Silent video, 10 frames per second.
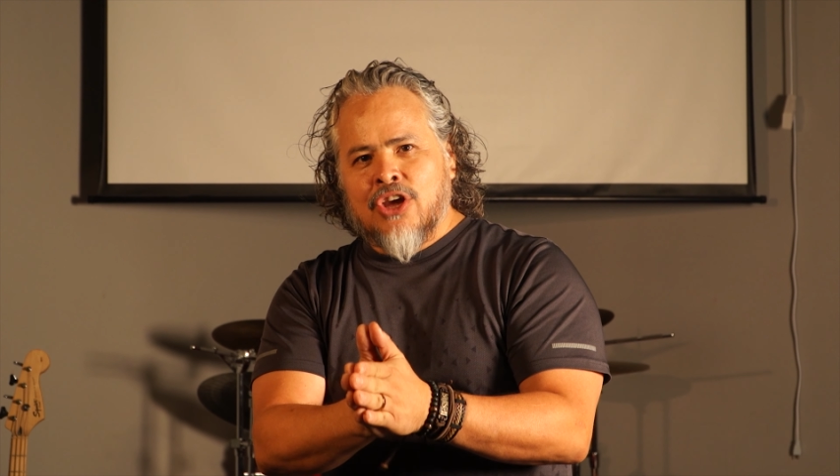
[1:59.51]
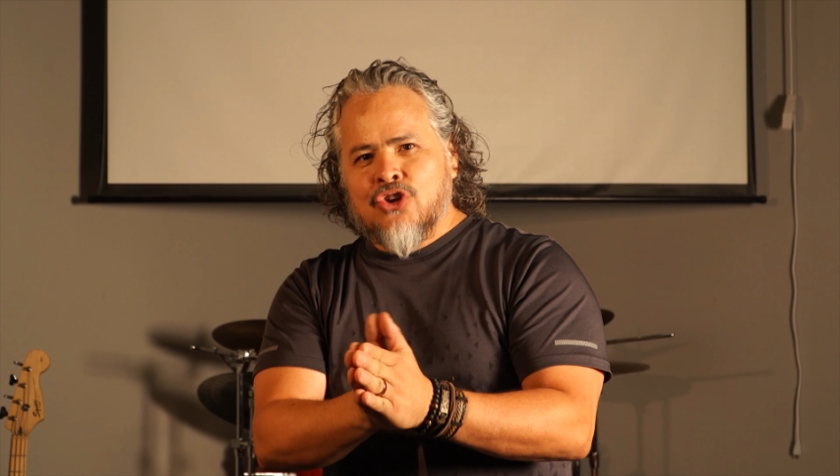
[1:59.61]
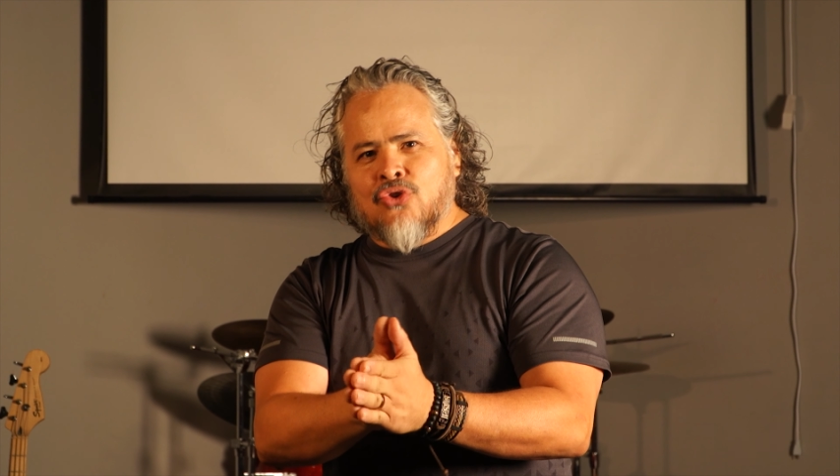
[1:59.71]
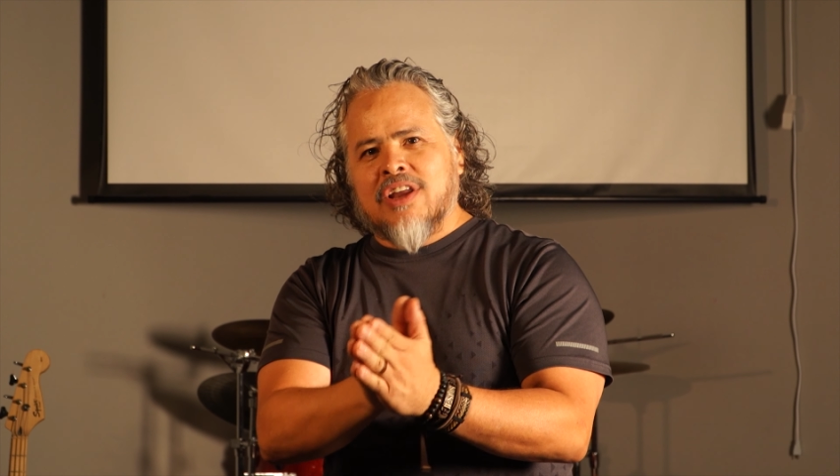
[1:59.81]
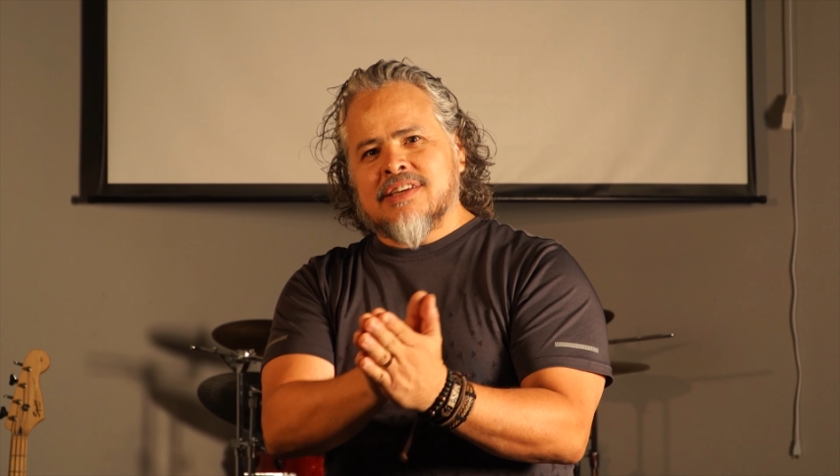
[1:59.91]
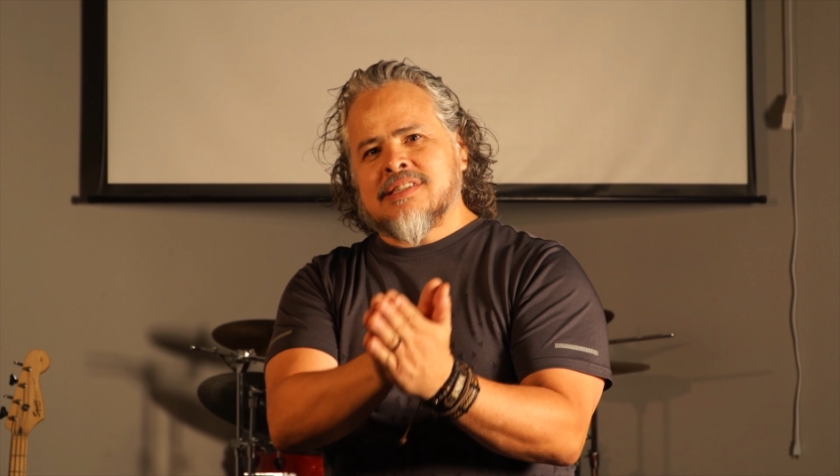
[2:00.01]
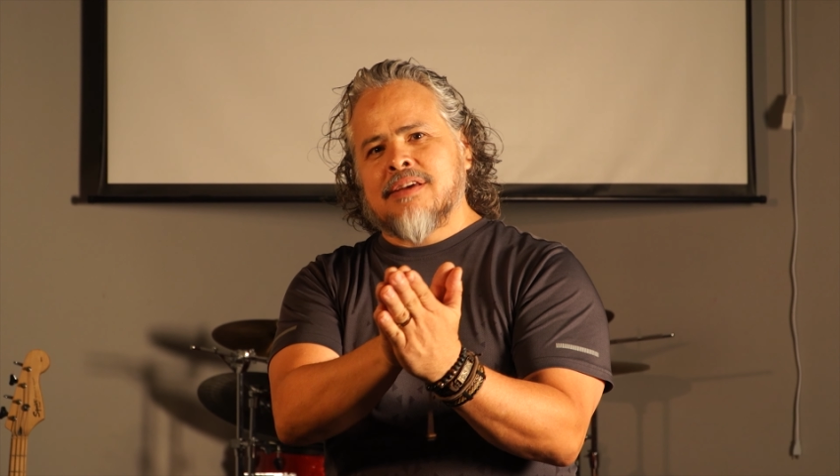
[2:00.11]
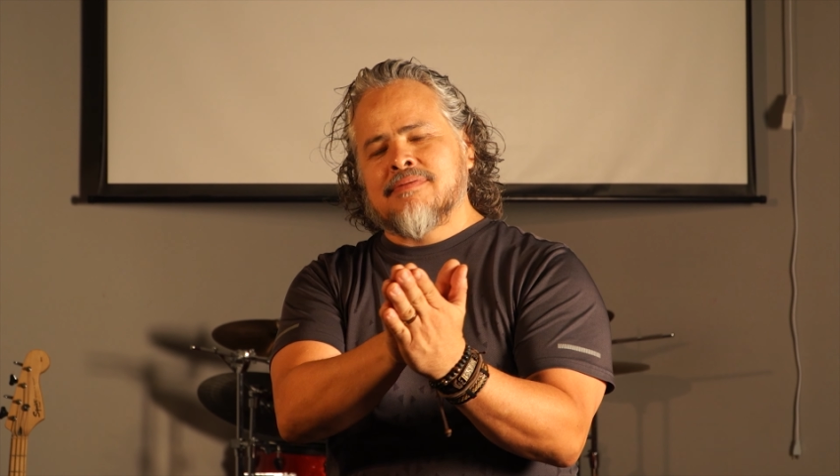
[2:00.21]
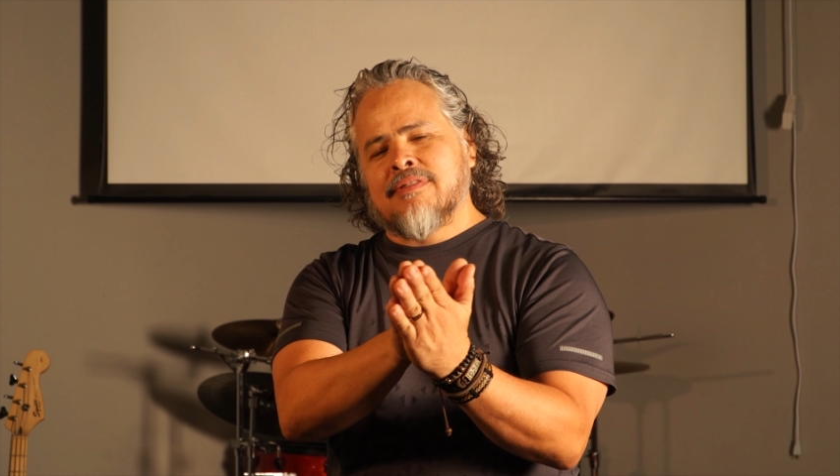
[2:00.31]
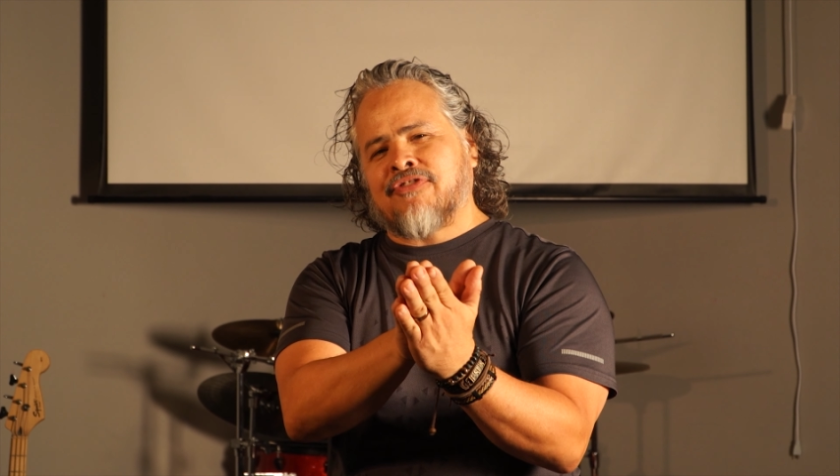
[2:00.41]
you're going to
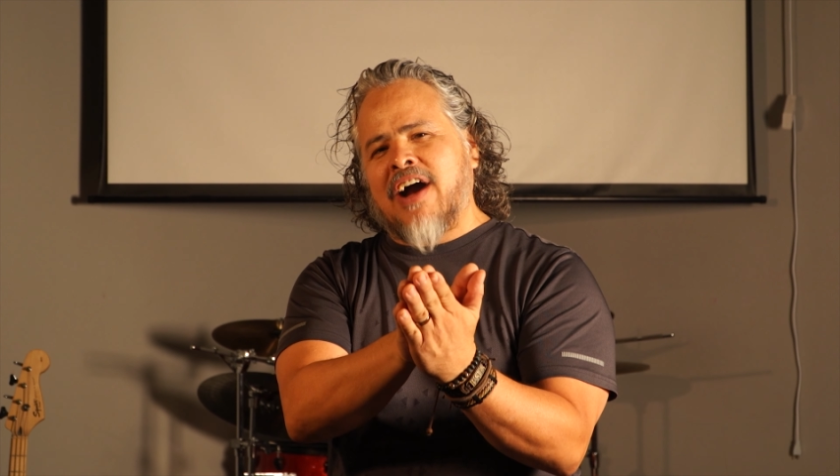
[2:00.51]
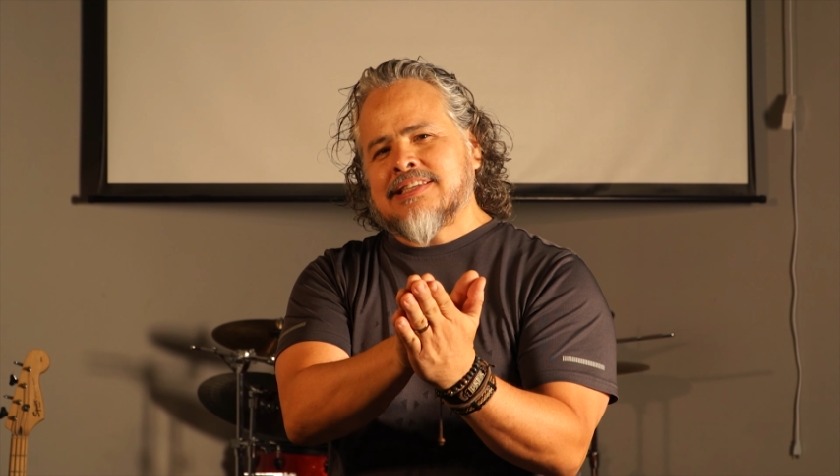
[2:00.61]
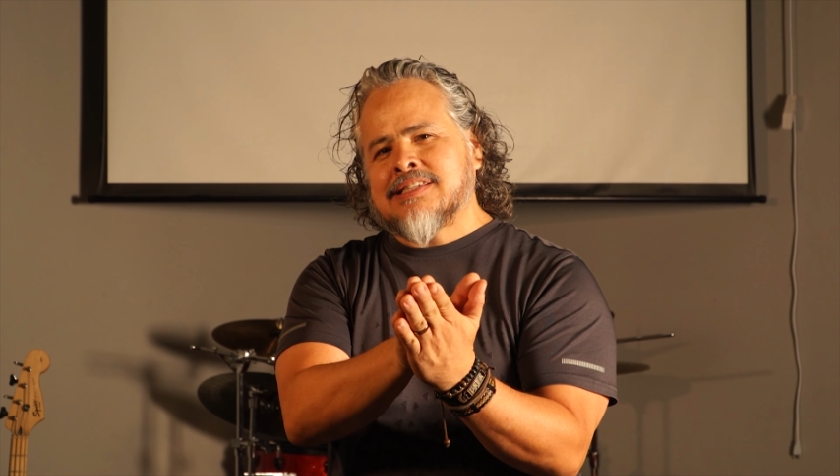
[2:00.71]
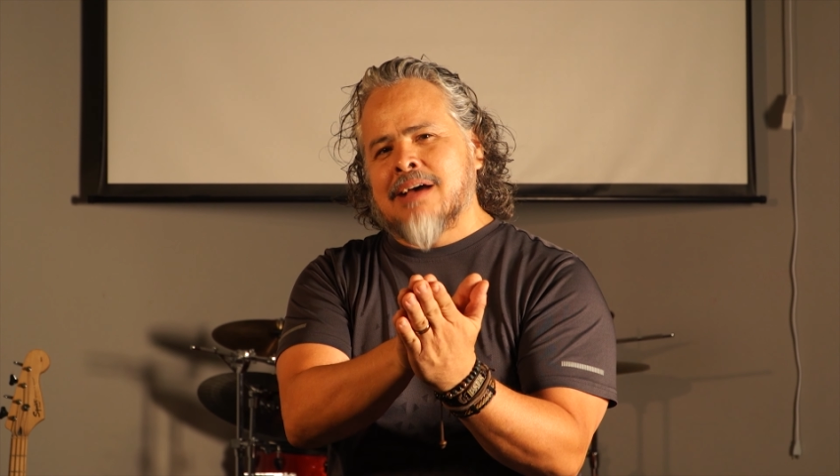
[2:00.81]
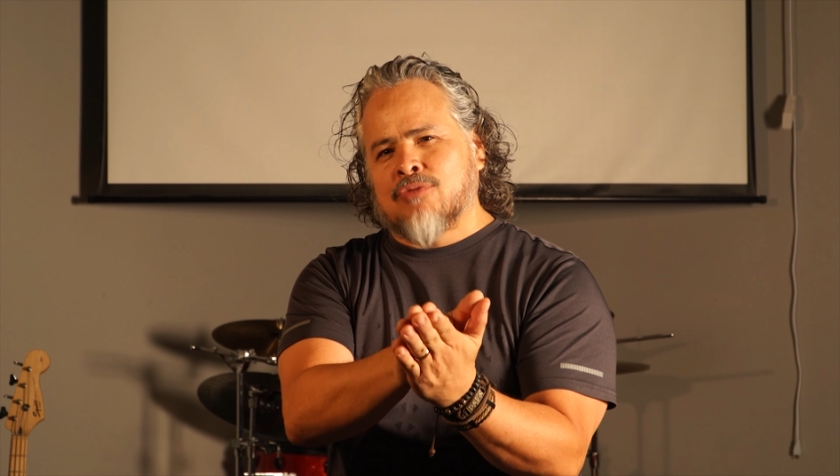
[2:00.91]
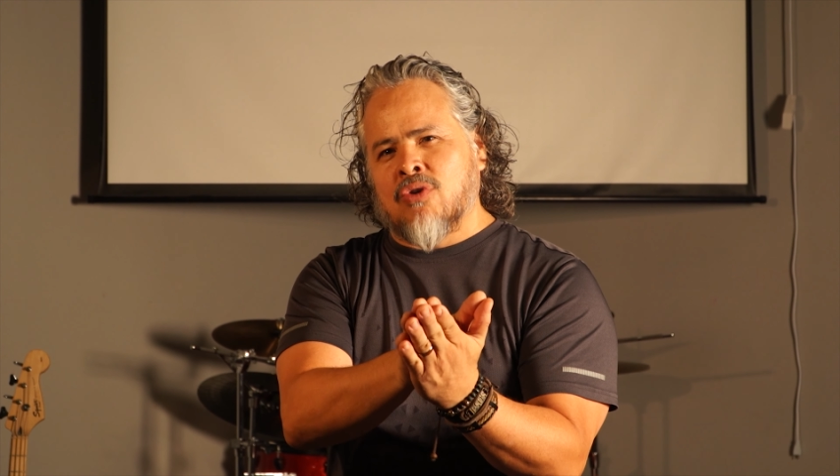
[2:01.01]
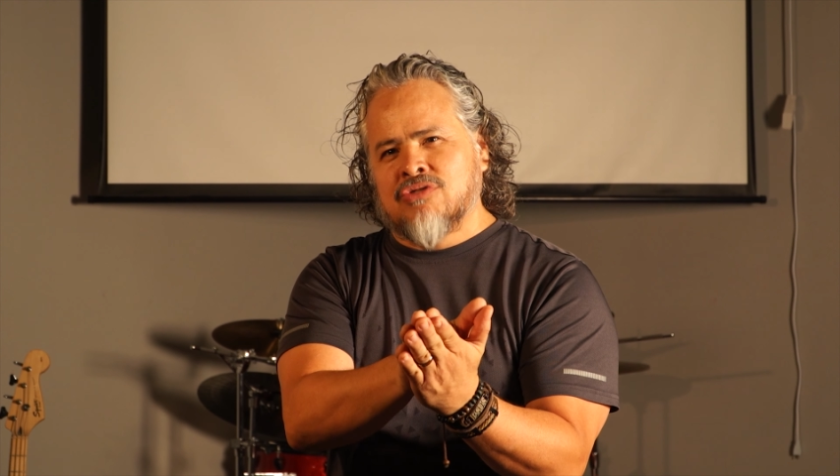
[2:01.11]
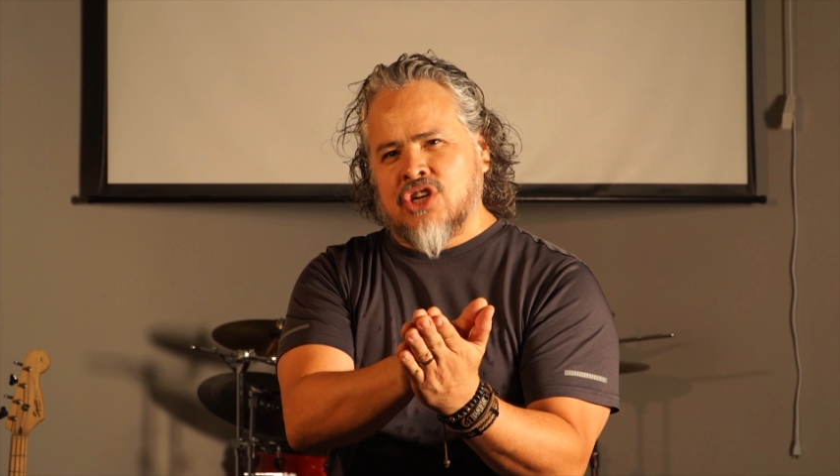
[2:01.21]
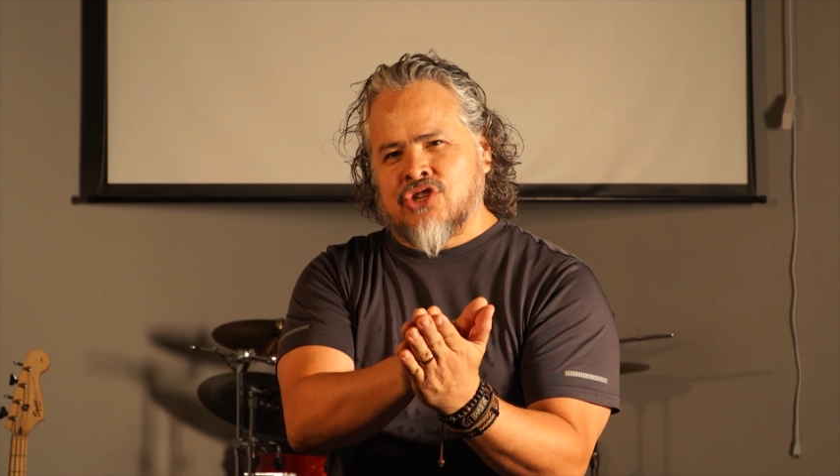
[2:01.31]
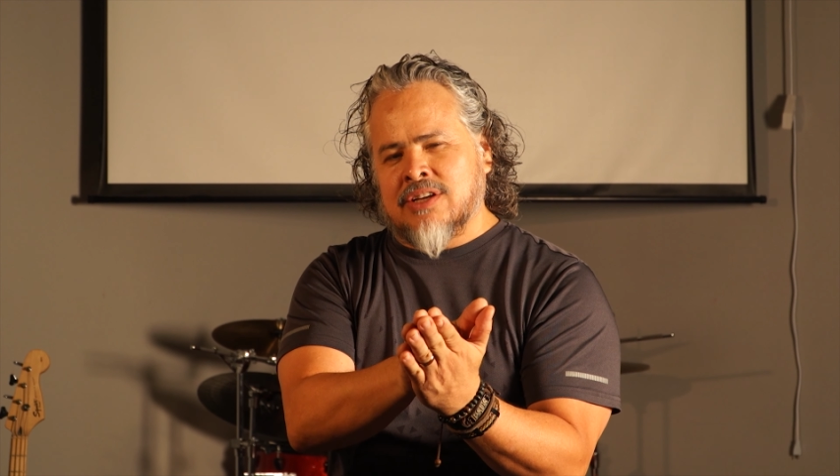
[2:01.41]
see find some
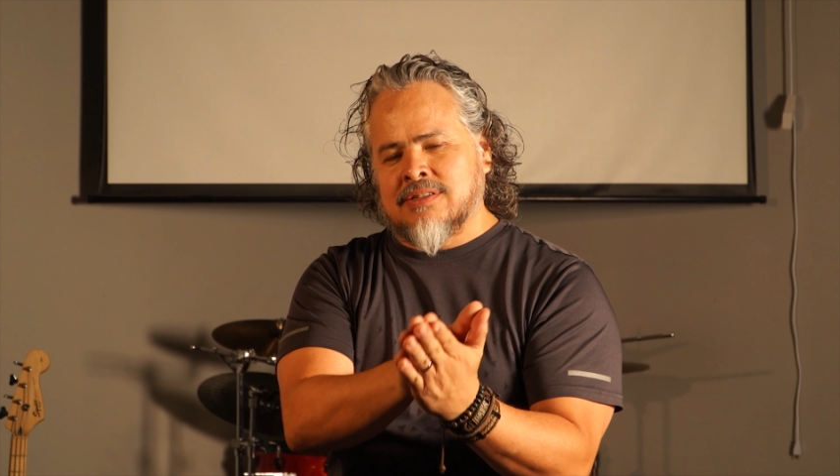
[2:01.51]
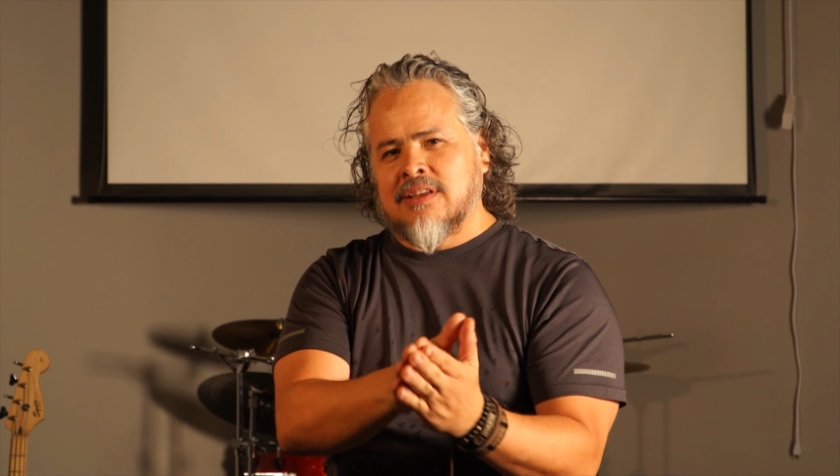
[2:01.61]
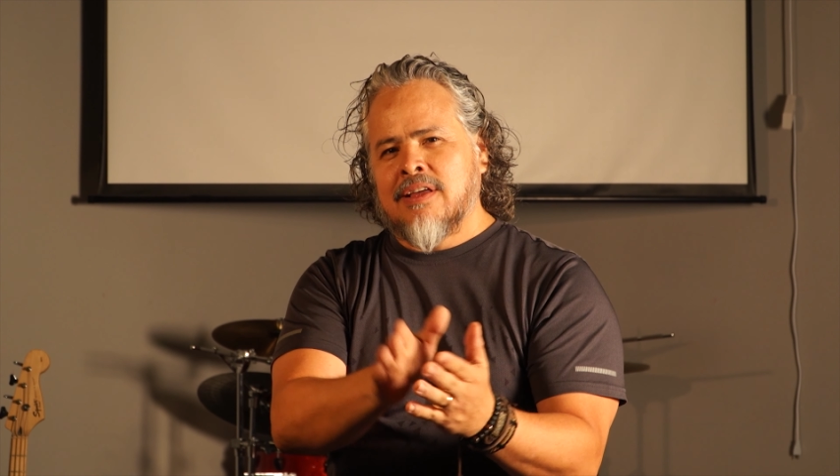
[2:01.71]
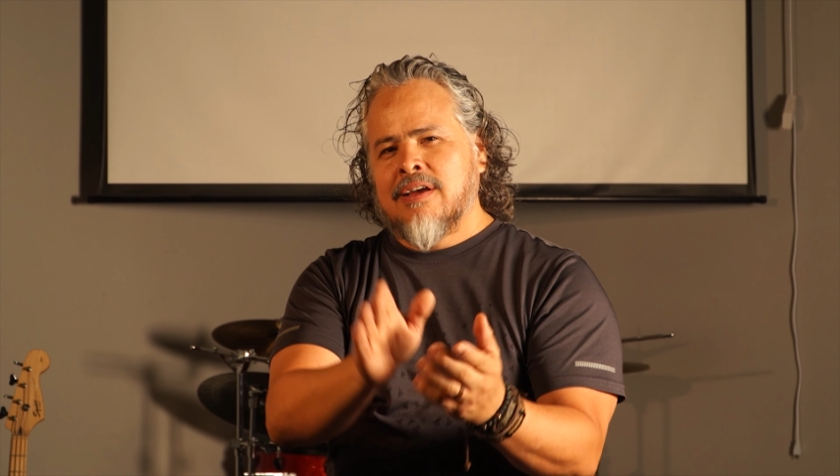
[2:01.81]
conditions.